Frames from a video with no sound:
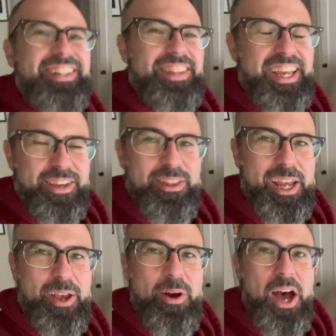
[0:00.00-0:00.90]
Thank you,
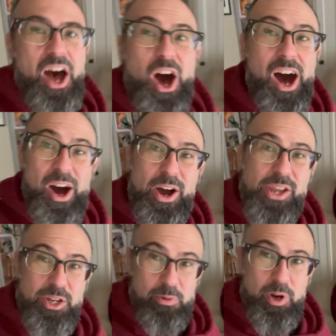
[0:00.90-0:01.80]
thank you. Uh,
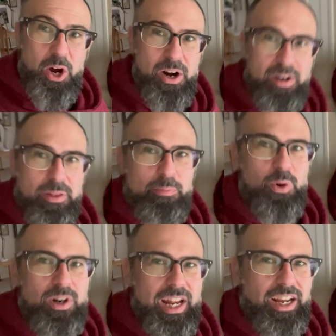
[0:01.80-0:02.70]
here we are. The
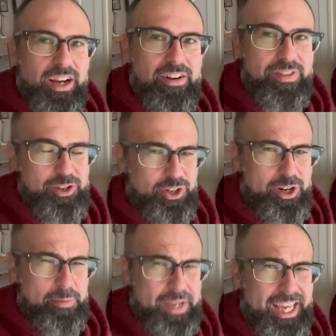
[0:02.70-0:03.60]
morning of the
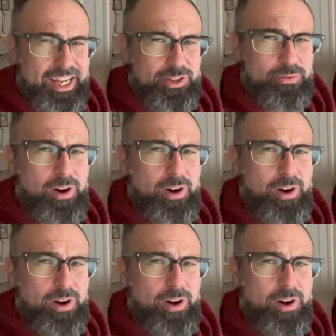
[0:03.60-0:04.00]
journey begins.